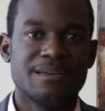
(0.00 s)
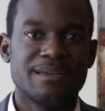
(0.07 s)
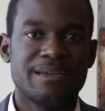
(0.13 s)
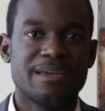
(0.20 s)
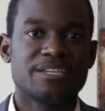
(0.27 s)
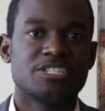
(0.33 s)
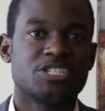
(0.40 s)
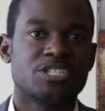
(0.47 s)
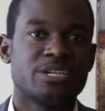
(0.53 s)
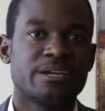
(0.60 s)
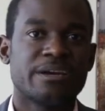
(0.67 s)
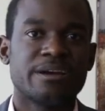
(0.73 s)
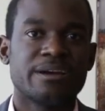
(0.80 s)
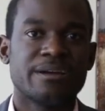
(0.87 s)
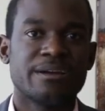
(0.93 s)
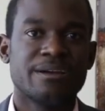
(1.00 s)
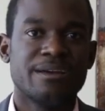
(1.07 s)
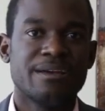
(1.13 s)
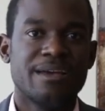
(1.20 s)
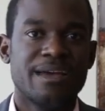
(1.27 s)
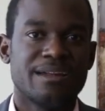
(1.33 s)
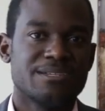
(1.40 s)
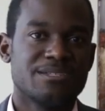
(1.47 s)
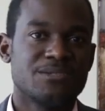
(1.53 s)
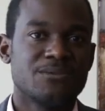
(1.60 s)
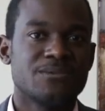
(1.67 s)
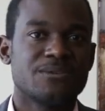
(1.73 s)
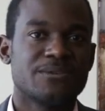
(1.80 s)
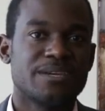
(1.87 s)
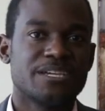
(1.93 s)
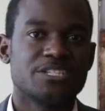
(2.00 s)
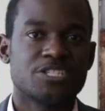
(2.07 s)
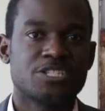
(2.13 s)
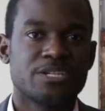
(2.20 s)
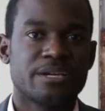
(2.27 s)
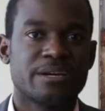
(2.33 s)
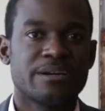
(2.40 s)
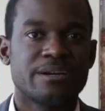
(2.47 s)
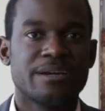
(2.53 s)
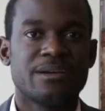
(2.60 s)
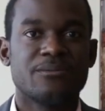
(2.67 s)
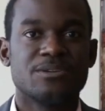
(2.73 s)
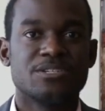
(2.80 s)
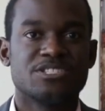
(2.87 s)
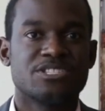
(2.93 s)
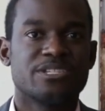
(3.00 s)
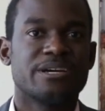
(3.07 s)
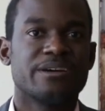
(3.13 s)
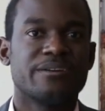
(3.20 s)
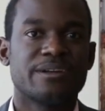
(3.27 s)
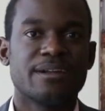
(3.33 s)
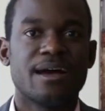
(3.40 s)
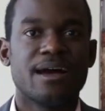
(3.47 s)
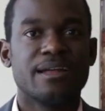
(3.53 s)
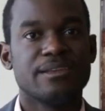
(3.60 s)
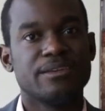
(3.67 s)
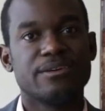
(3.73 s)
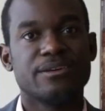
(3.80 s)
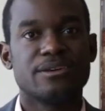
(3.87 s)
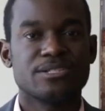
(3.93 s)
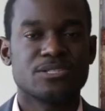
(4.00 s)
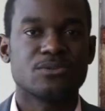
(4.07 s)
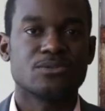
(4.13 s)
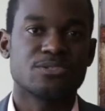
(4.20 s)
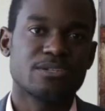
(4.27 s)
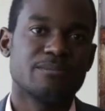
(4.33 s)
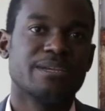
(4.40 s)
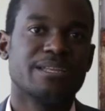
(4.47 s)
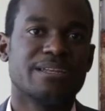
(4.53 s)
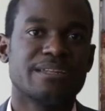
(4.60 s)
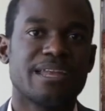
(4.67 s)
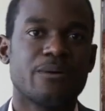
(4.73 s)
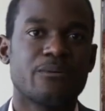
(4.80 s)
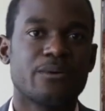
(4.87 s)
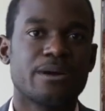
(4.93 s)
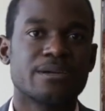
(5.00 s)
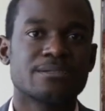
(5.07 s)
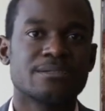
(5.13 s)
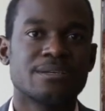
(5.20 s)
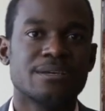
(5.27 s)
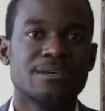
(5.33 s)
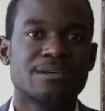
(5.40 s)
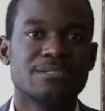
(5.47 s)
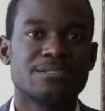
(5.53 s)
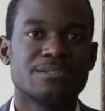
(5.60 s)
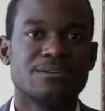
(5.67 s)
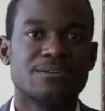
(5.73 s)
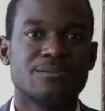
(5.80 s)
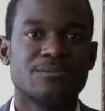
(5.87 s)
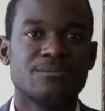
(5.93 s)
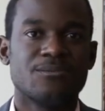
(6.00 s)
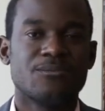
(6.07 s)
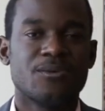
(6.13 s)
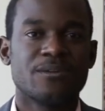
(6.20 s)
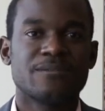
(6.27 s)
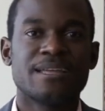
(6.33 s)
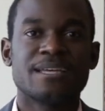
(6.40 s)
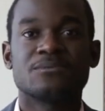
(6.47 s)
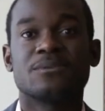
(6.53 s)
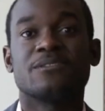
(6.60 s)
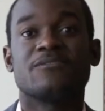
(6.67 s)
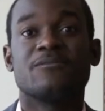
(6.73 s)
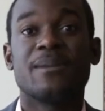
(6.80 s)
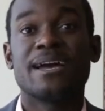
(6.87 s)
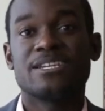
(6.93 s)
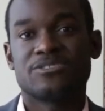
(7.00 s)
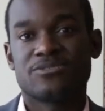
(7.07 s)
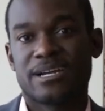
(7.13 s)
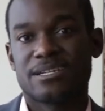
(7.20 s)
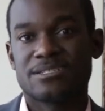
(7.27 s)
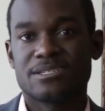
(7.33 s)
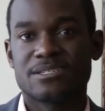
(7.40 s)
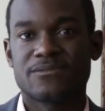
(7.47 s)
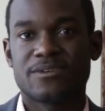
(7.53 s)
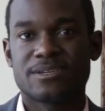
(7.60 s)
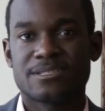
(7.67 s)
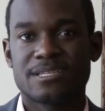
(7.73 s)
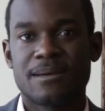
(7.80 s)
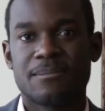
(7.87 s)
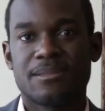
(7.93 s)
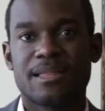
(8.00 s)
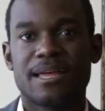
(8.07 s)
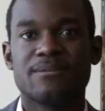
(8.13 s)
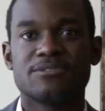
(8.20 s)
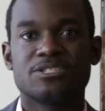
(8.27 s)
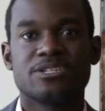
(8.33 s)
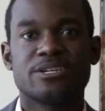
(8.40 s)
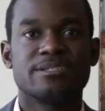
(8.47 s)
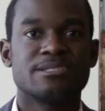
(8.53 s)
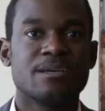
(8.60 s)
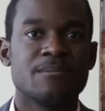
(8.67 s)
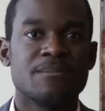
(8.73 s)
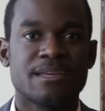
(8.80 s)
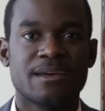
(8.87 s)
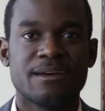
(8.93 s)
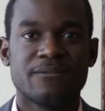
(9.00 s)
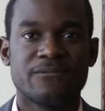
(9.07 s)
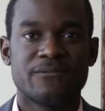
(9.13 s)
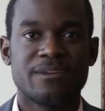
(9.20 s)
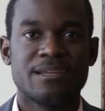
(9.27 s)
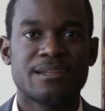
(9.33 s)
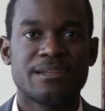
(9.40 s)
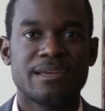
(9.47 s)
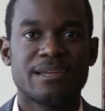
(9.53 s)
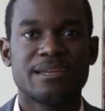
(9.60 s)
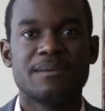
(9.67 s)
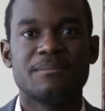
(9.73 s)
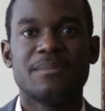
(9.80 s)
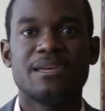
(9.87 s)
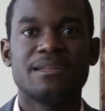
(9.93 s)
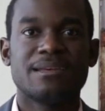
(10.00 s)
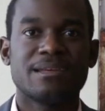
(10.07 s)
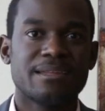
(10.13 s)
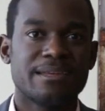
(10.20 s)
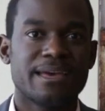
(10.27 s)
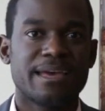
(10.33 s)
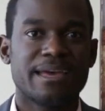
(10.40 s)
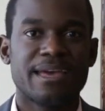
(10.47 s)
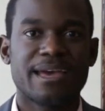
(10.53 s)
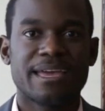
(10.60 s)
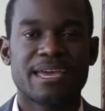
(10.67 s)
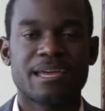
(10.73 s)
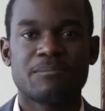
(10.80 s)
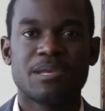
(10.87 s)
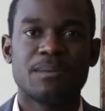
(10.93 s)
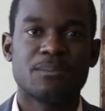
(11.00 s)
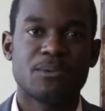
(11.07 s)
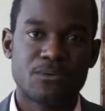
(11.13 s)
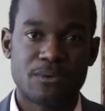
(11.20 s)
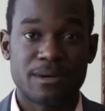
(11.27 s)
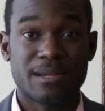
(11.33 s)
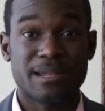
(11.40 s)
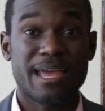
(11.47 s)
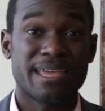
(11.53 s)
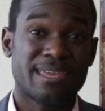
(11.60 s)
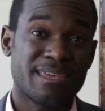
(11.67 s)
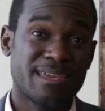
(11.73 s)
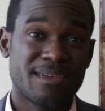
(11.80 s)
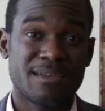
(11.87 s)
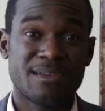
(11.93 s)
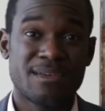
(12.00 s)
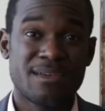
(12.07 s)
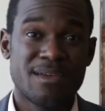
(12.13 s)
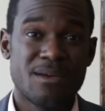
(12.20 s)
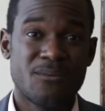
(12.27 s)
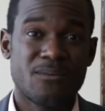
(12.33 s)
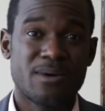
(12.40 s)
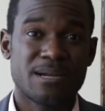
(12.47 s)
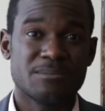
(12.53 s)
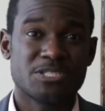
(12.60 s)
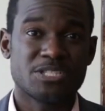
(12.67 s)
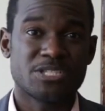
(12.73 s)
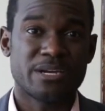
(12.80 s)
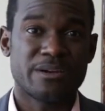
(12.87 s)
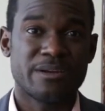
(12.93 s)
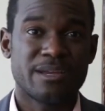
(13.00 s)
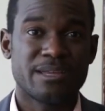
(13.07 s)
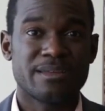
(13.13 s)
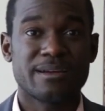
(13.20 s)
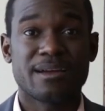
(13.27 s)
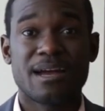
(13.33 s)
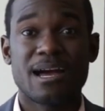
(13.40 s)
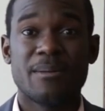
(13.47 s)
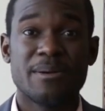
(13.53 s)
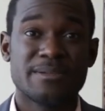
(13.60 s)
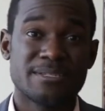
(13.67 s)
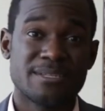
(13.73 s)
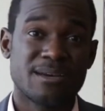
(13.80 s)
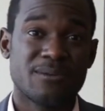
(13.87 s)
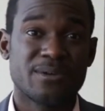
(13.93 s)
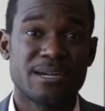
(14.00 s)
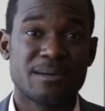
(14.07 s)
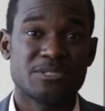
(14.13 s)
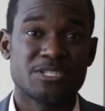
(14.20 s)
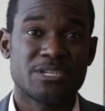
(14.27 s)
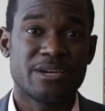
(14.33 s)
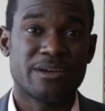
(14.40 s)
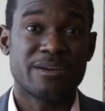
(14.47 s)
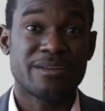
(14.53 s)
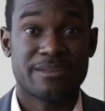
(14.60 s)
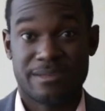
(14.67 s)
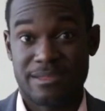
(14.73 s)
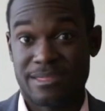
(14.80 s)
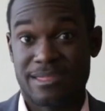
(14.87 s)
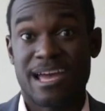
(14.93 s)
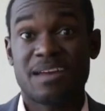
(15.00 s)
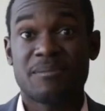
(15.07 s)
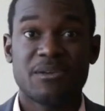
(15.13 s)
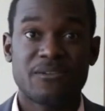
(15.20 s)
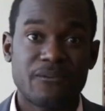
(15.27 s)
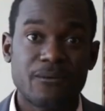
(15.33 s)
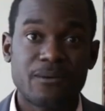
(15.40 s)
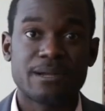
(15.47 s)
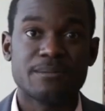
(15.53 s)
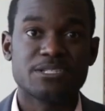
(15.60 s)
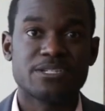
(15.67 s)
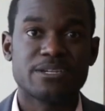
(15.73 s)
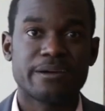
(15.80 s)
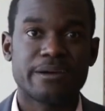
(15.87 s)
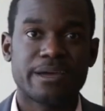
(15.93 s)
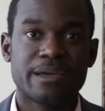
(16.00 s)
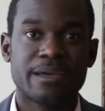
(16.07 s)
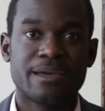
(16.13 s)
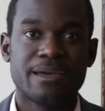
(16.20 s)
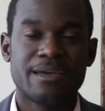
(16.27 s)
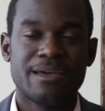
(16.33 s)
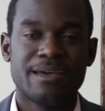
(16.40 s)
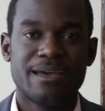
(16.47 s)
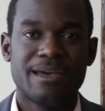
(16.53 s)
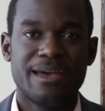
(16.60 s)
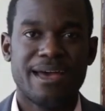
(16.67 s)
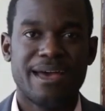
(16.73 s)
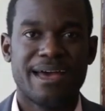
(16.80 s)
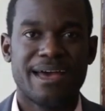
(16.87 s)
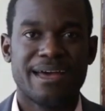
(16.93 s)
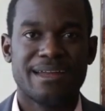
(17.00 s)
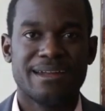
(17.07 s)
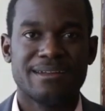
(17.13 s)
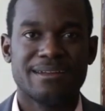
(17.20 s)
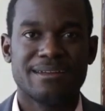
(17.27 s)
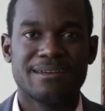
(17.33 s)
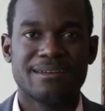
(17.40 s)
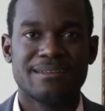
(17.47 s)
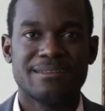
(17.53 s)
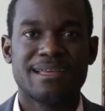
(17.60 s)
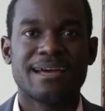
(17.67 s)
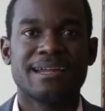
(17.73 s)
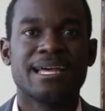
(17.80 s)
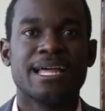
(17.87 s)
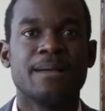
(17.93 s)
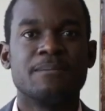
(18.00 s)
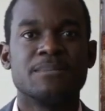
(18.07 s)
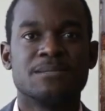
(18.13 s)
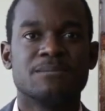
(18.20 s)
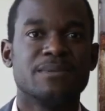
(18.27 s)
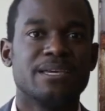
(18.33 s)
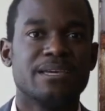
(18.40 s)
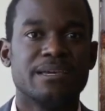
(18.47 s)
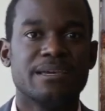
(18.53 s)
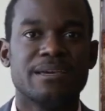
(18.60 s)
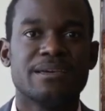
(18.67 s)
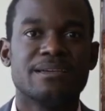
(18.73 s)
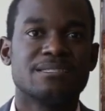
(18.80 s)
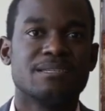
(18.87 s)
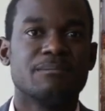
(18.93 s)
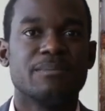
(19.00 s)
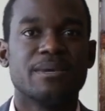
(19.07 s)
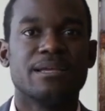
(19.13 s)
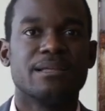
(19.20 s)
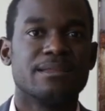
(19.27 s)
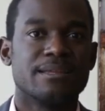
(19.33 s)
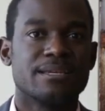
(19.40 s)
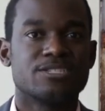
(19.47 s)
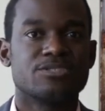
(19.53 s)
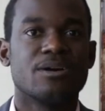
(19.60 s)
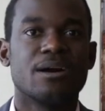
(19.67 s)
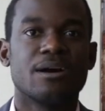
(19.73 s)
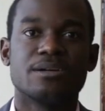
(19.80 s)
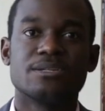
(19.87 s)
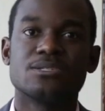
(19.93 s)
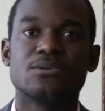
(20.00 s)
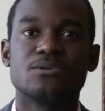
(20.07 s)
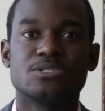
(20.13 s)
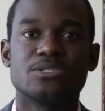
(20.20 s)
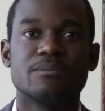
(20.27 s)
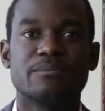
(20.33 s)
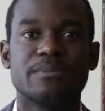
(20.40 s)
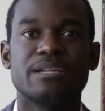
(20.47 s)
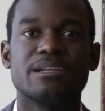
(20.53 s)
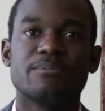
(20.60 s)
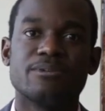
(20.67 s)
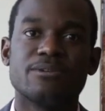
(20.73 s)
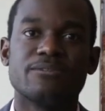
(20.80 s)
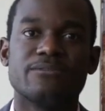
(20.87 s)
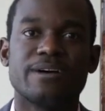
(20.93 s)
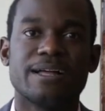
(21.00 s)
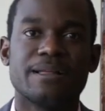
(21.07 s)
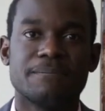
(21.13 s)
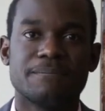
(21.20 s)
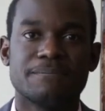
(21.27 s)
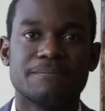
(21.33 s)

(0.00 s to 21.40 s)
hit share, and as soon as you hit share, it will share it on your social media networks. So that's one of my strategies. For example, I will share something on Feedly, and immediately I get people who are liking what I'm sharing, they're commenting on what I'm sharing, they thank me for what I'm sharing, and that helps me to build a stronger social media profile.